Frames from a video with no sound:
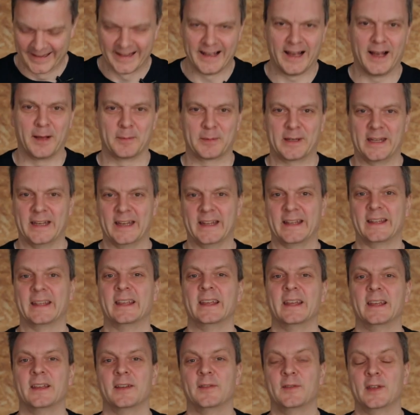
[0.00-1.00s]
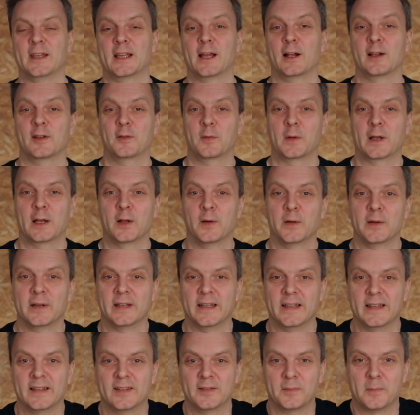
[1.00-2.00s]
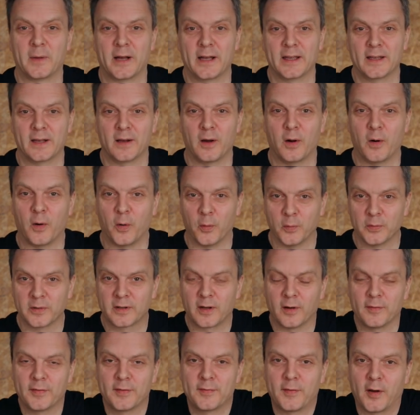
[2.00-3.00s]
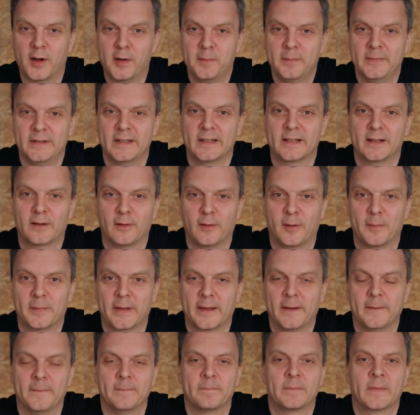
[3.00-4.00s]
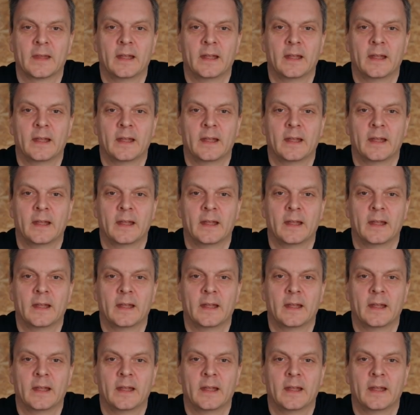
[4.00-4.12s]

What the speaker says: I'm kidding. Finca El Suelo is my own coffee farm in Colombia